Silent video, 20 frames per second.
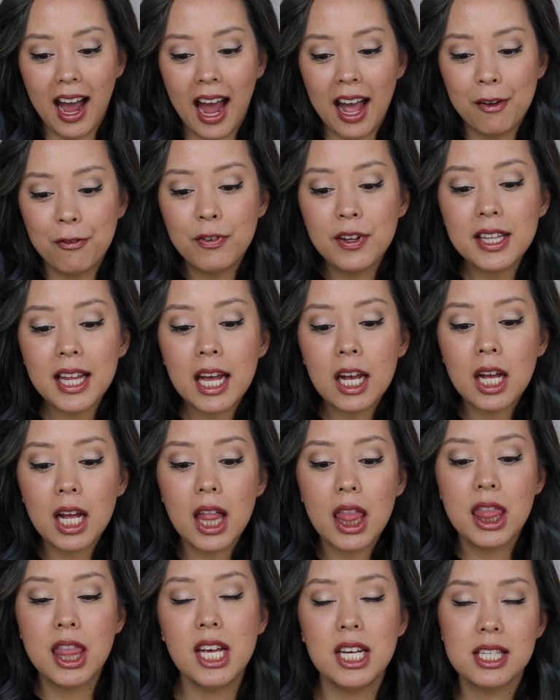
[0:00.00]
I feel like
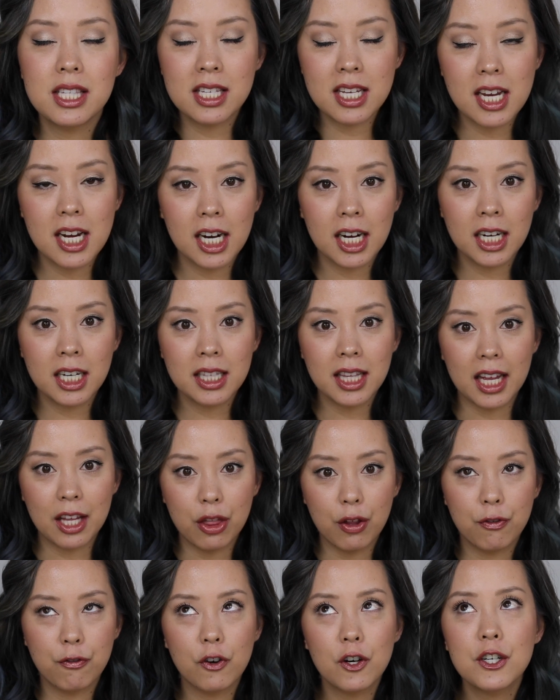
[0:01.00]
this year, like
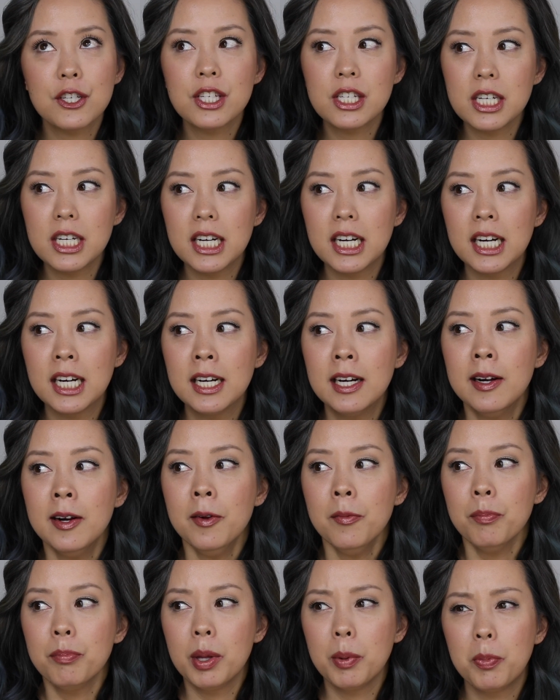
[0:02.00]
the first year,
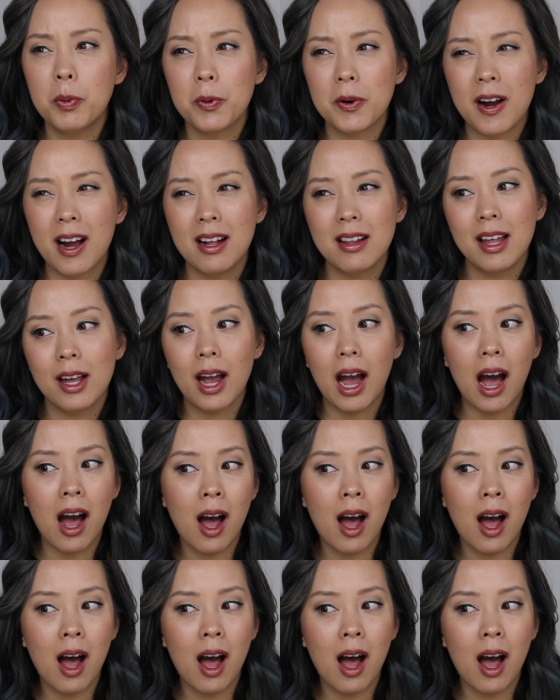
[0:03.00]
people were kind of